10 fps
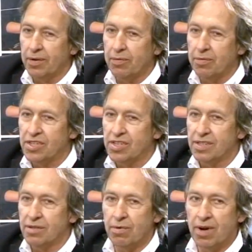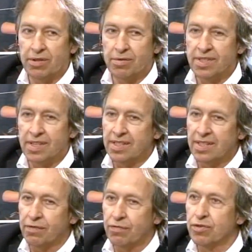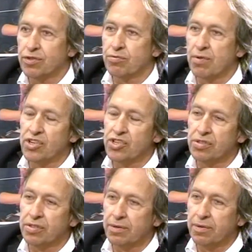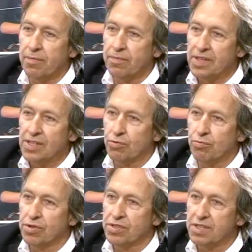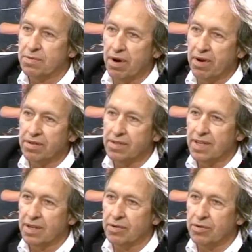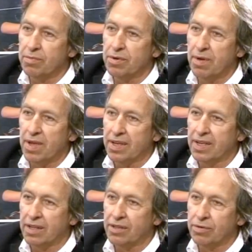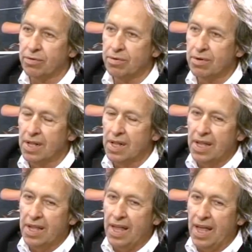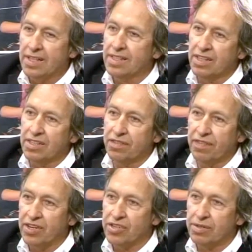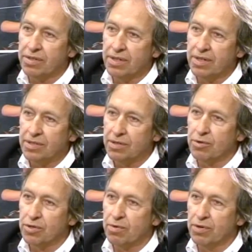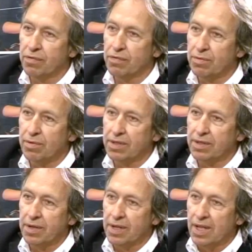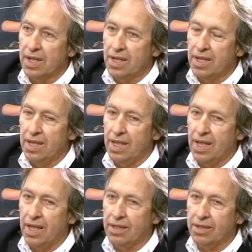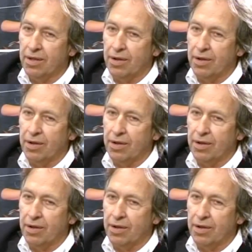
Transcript: which is a way to say that frustration is the worst experience that a human being can do, and satisfaction is the most beautiful one. And